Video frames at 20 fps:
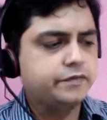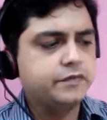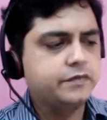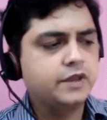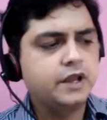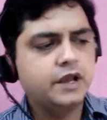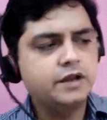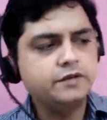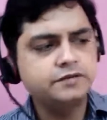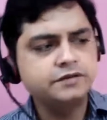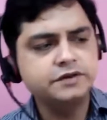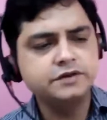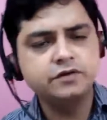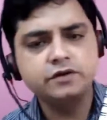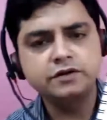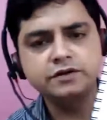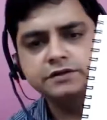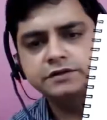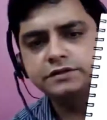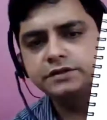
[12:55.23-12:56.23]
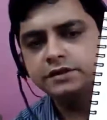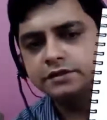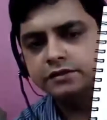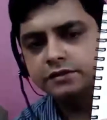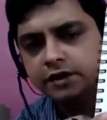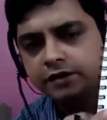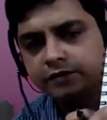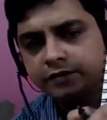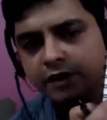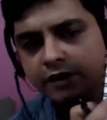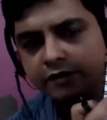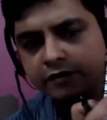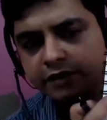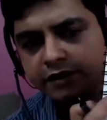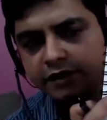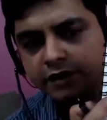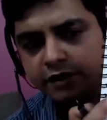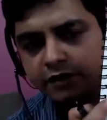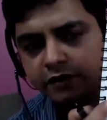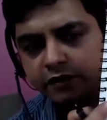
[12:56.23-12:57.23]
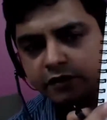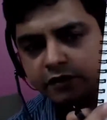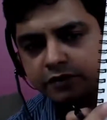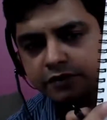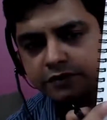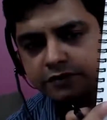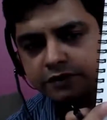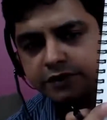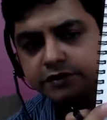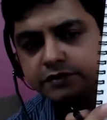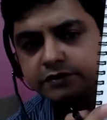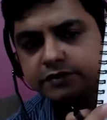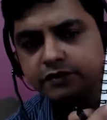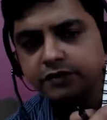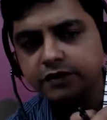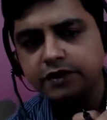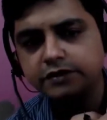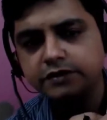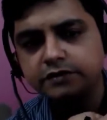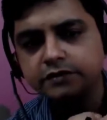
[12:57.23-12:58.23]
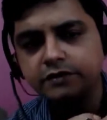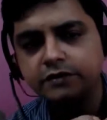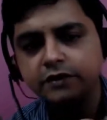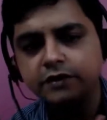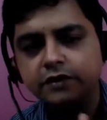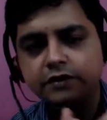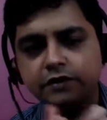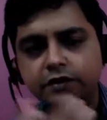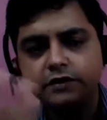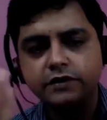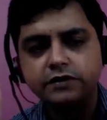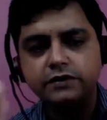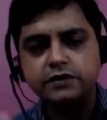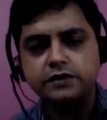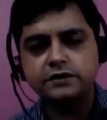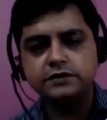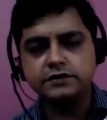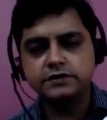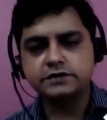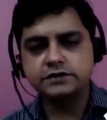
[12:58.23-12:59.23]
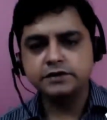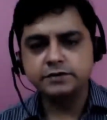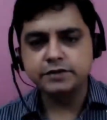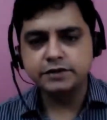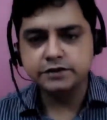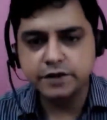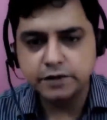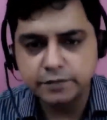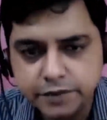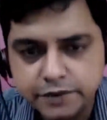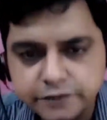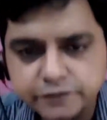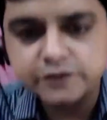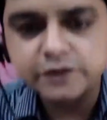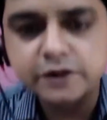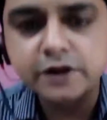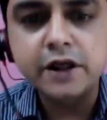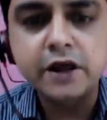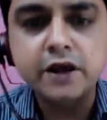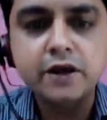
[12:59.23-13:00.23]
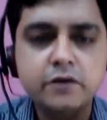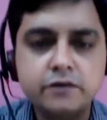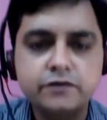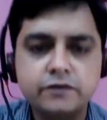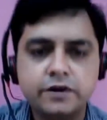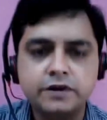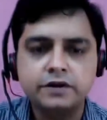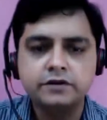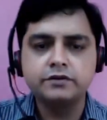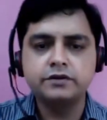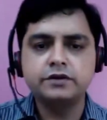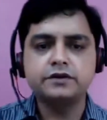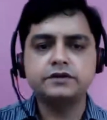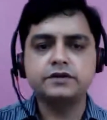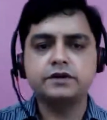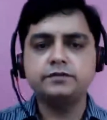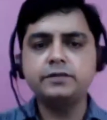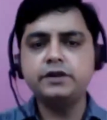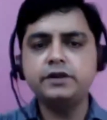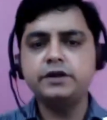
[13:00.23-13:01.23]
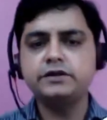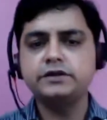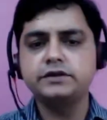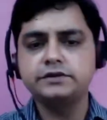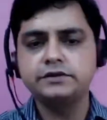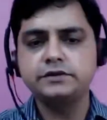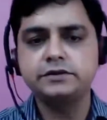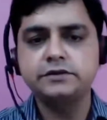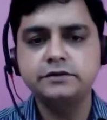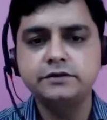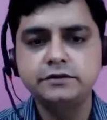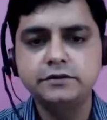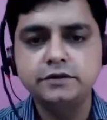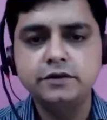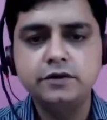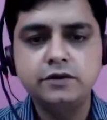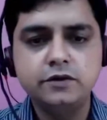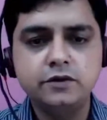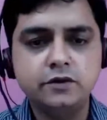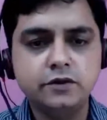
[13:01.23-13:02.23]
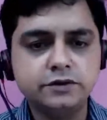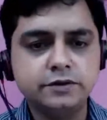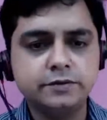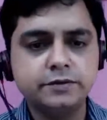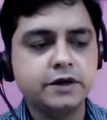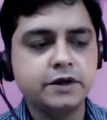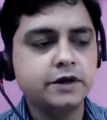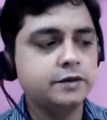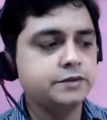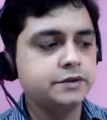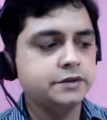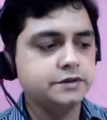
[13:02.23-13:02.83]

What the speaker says: I've seen all these things. I've written all these things. Okay, just some example. For the lack of any good example, I just wrote some random things